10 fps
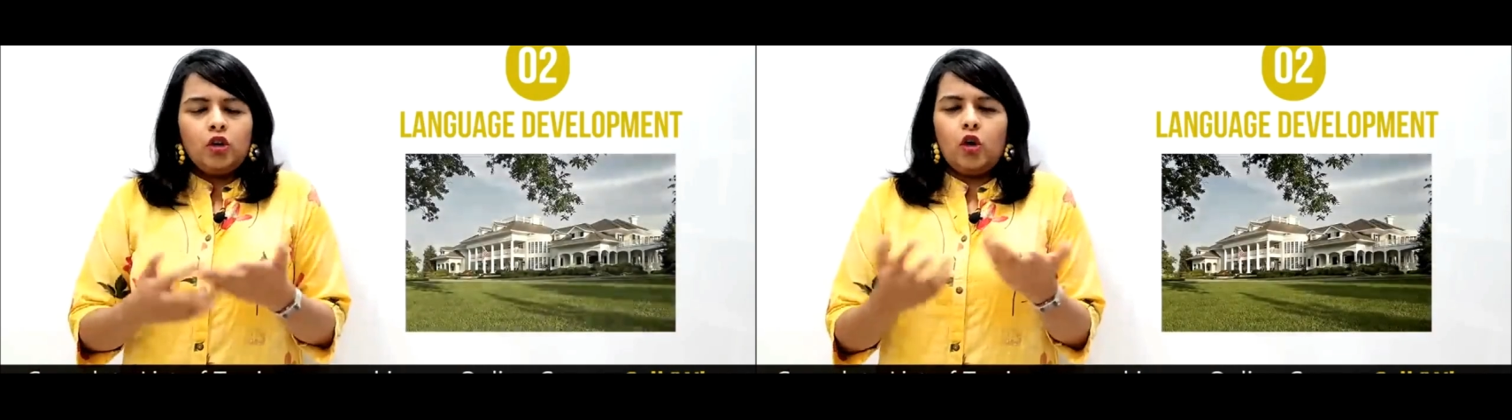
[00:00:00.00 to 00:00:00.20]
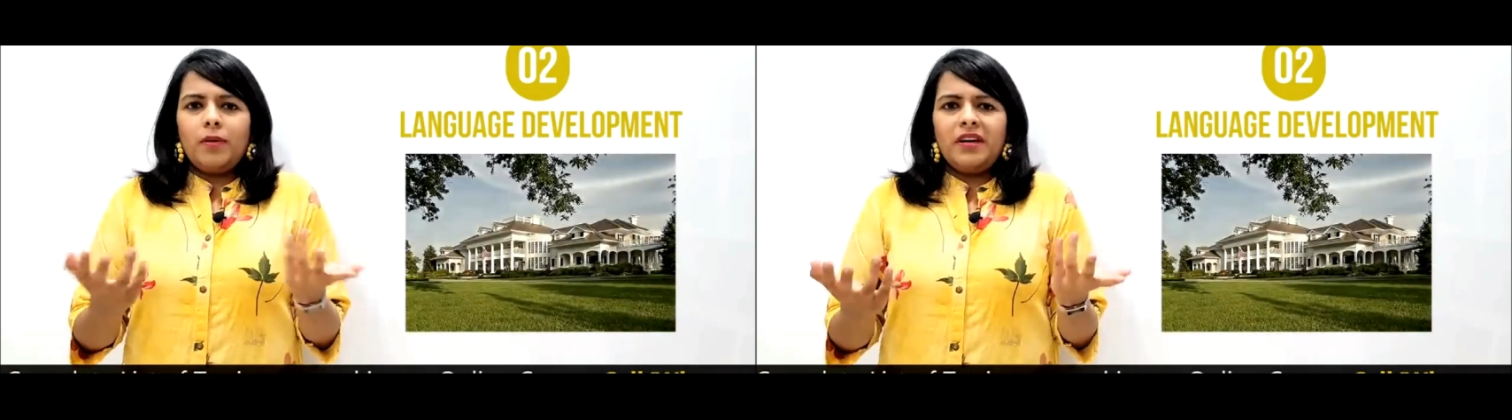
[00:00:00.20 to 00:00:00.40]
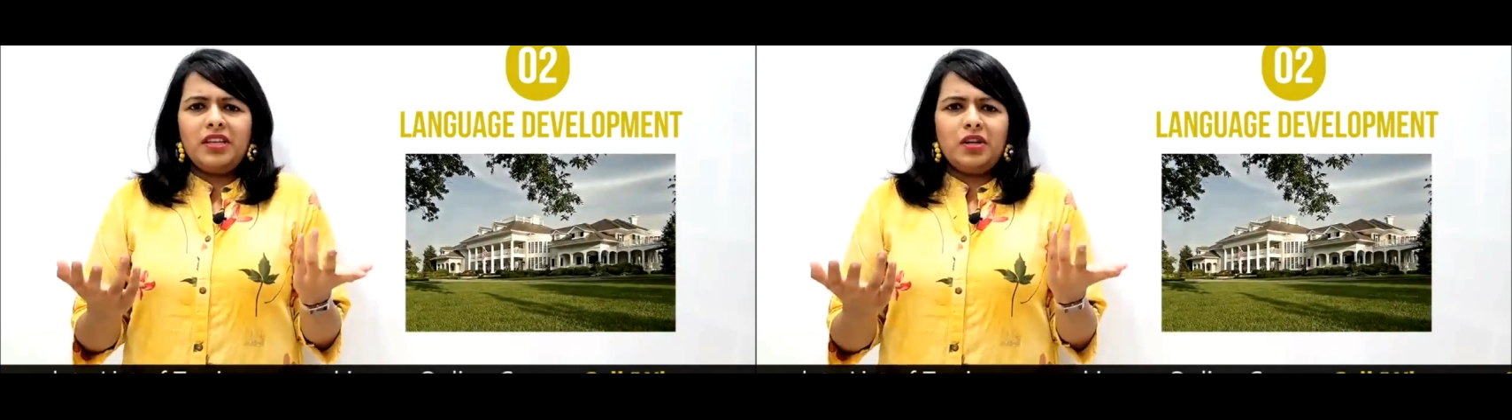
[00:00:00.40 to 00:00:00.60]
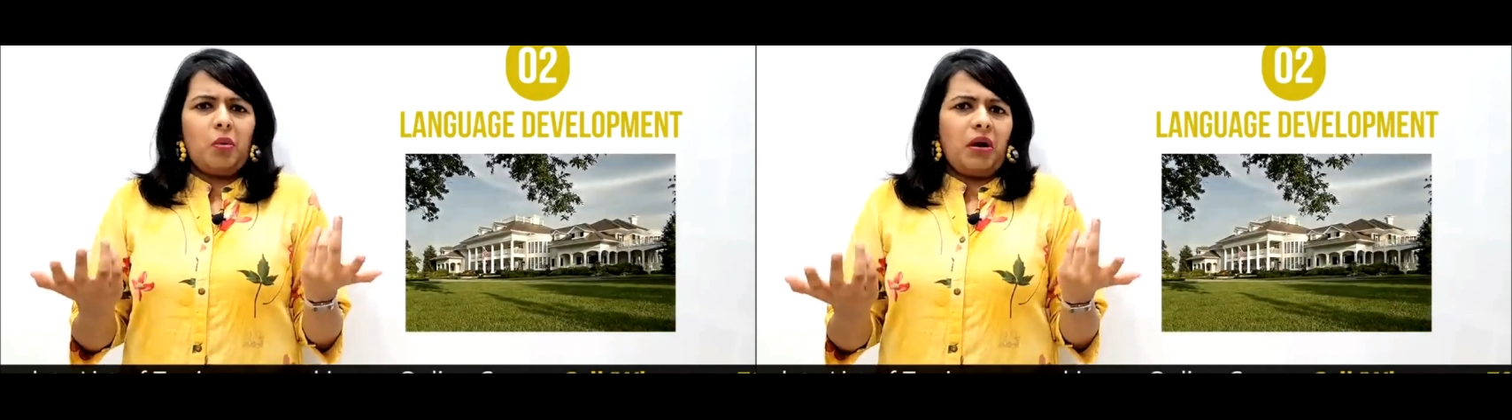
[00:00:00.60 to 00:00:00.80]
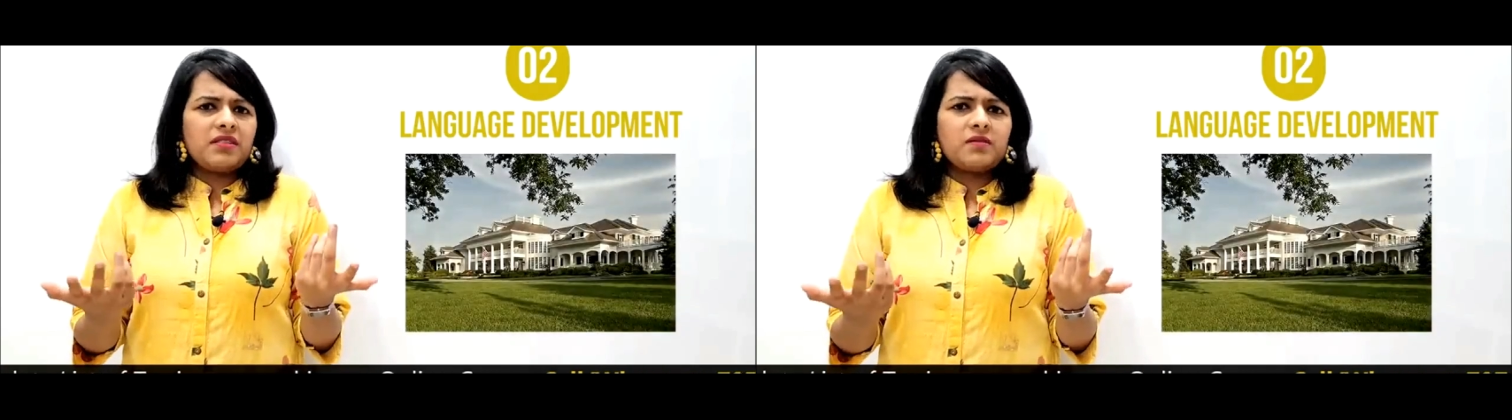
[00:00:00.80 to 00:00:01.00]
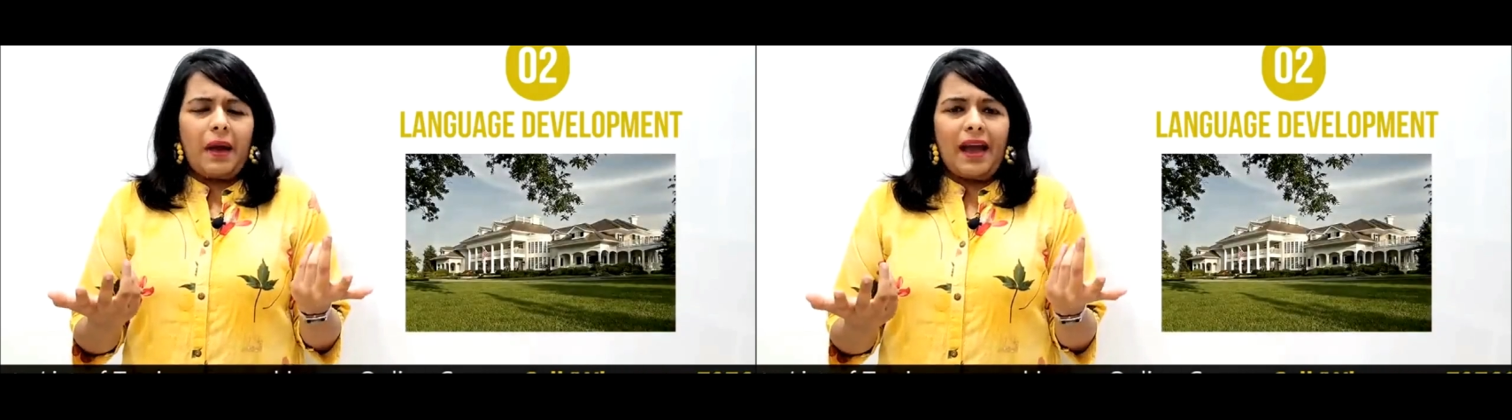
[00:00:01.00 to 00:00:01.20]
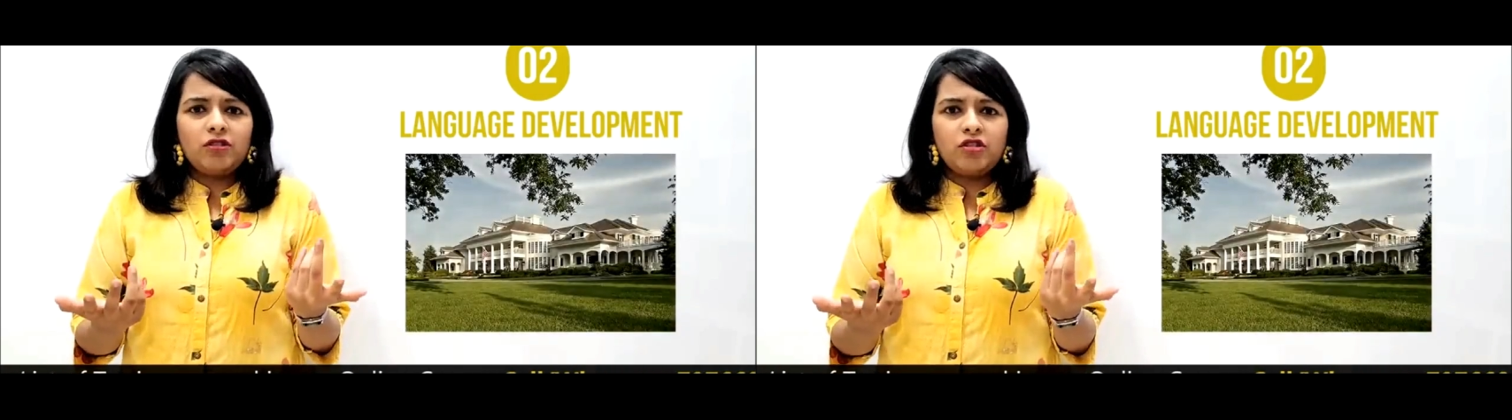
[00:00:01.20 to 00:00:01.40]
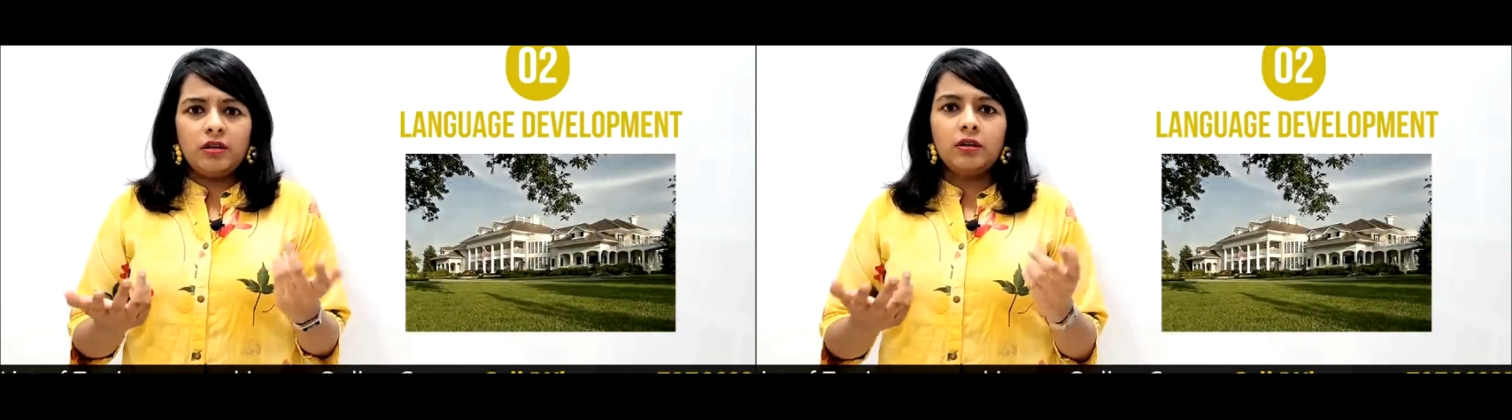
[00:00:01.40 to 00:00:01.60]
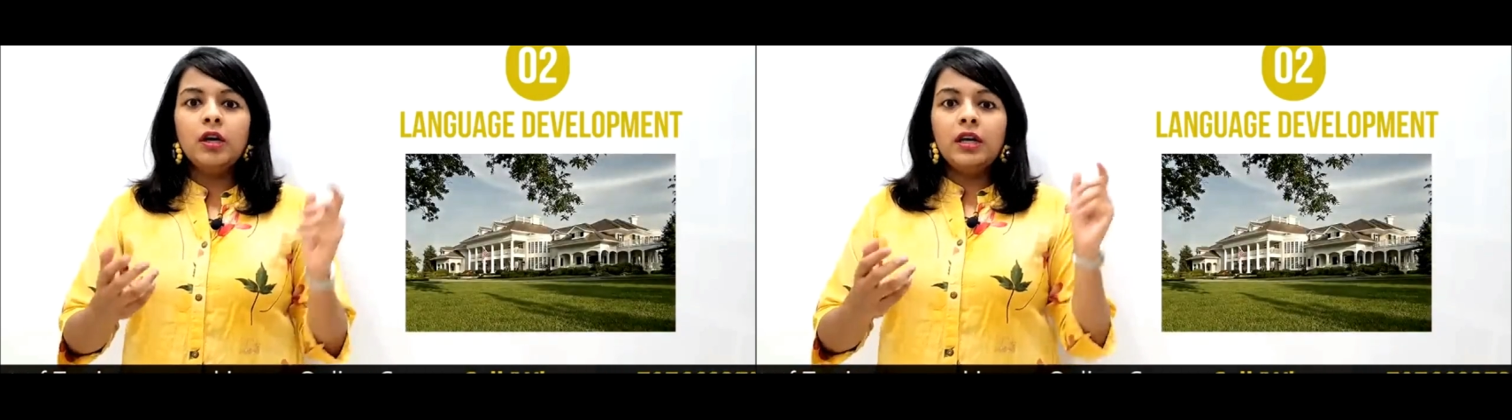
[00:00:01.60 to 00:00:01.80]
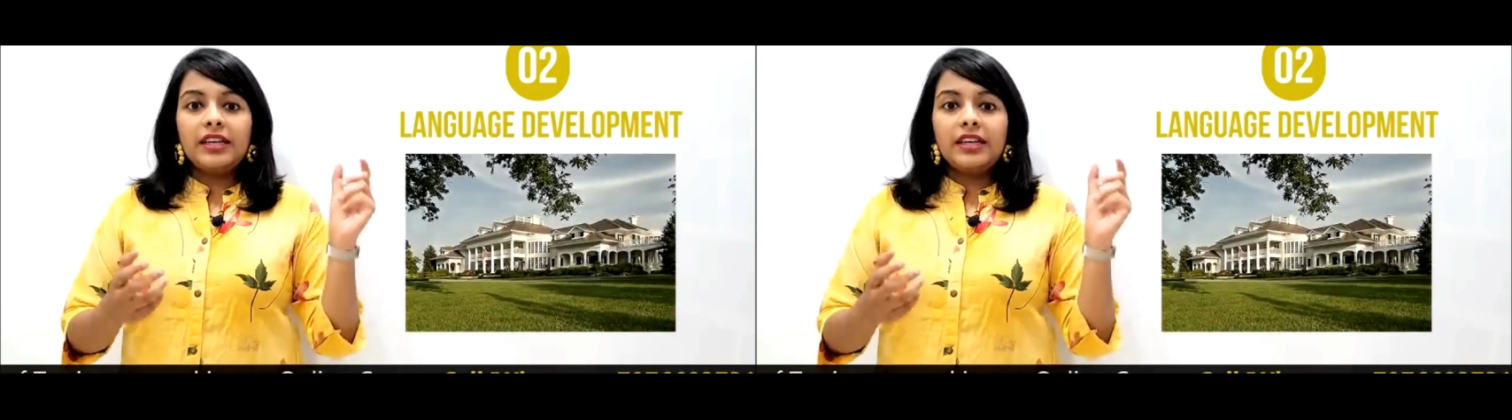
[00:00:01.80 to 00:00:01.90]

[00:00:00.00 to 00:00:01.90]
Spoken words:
Nobody knew what is mansion.